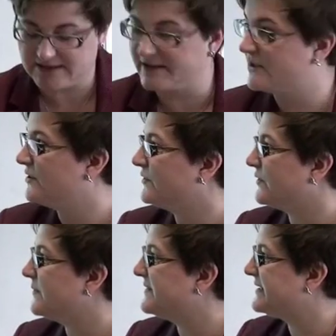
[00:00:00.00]
the clinical
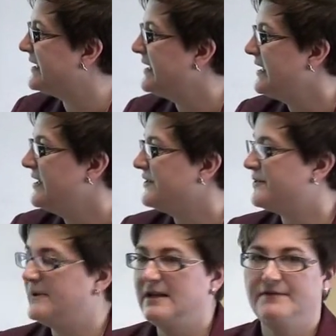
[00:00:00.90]
groups.
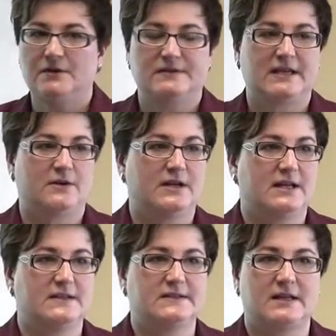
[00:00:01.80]
Three of those
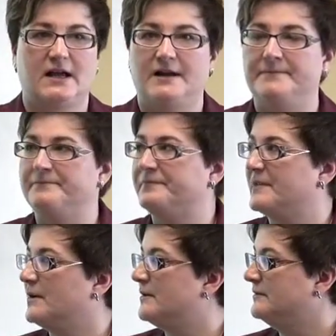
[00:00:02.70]
areas um,
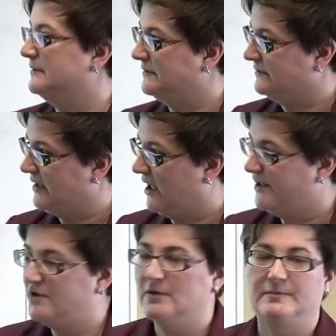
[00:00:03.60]

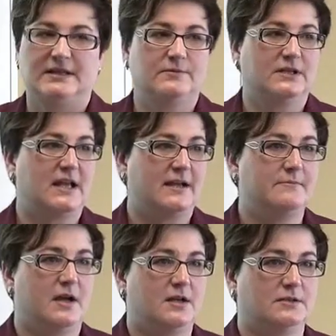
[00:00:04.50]
arguably rely
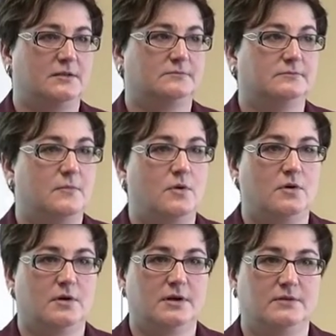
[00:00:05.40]

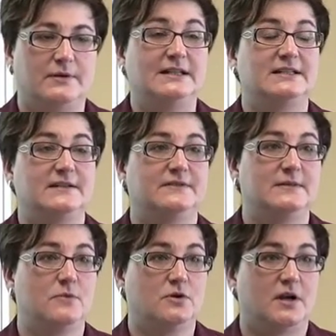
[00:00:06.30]
more,
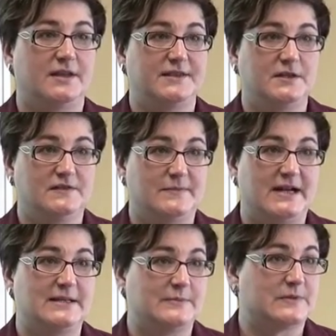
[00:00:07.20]
relatively more on theory of
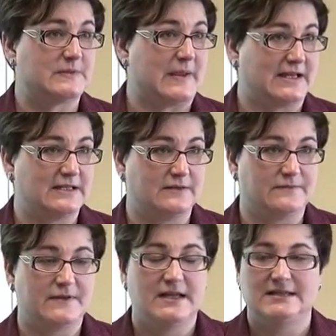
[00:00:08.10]
mind and
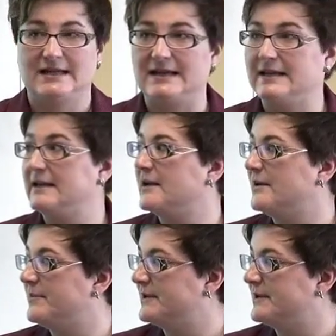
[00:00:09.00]
perspective taking